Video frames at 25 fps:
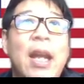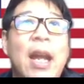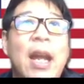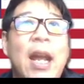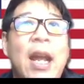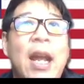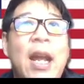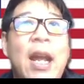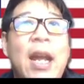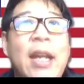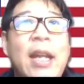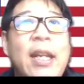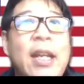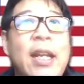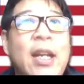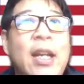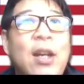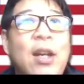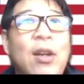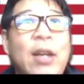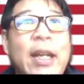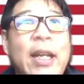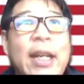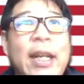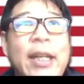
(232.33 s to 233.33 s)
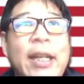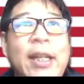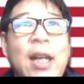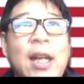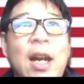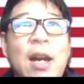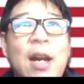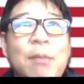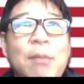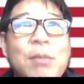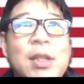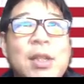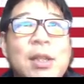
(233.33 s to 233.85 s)
And here he
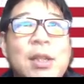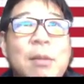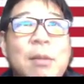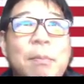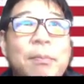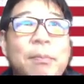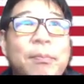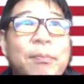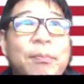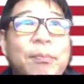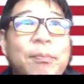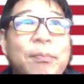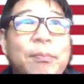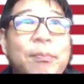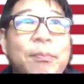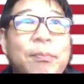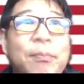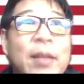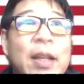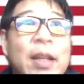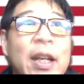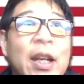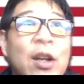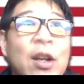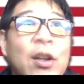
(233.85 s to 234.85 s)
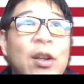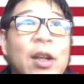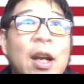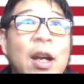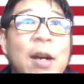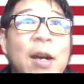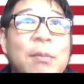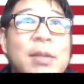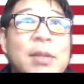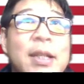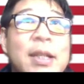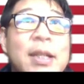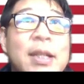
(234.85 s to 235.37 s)
comes. Here
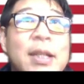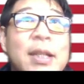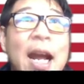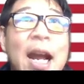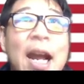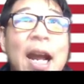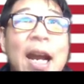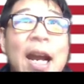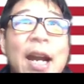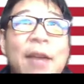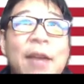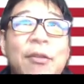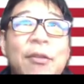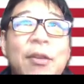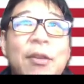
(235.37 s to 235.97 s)
comes Dave.